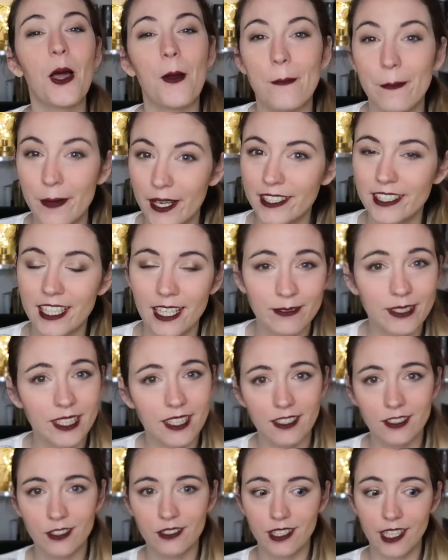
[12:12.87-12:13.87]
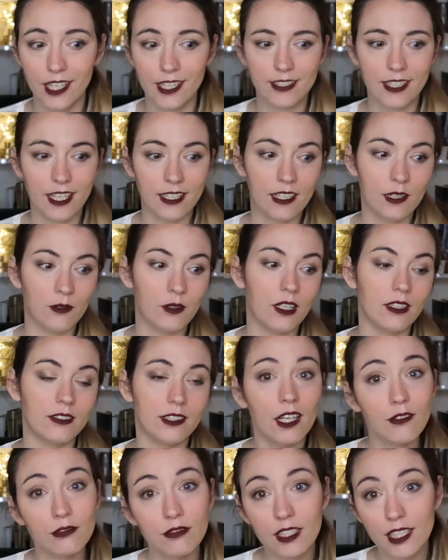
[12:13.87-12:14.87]
But I'm still intrigued and I will
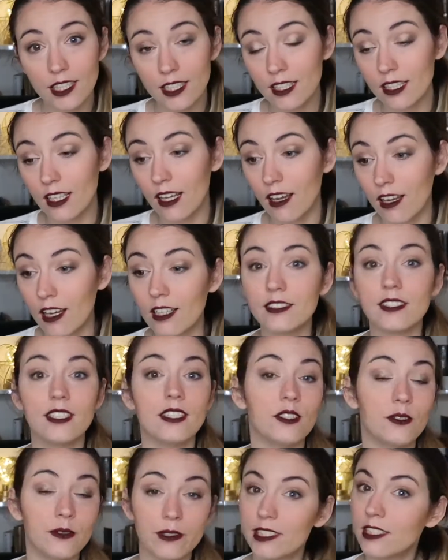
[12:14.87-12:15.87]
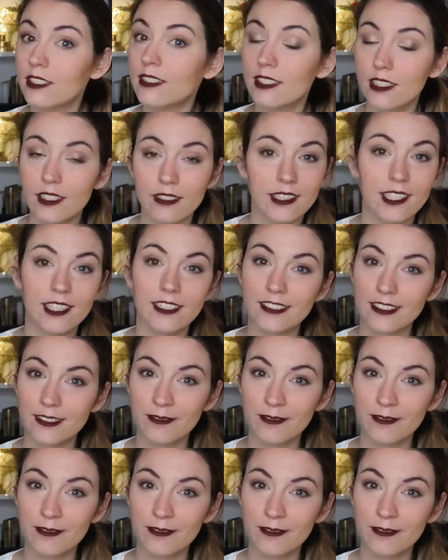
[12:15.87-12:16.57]
definitely continue with the series.